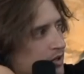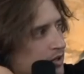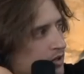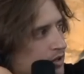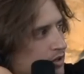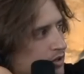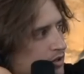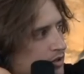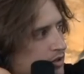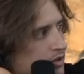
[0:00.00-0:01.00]

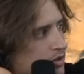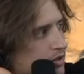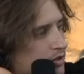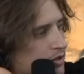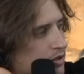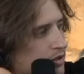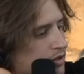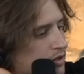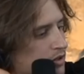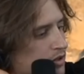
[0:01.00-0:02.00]

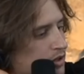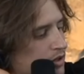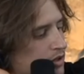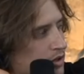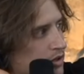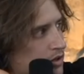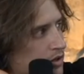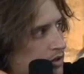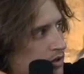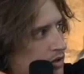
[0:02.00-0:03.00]

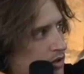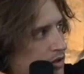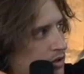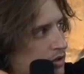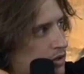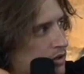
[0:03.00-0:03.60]
(silent)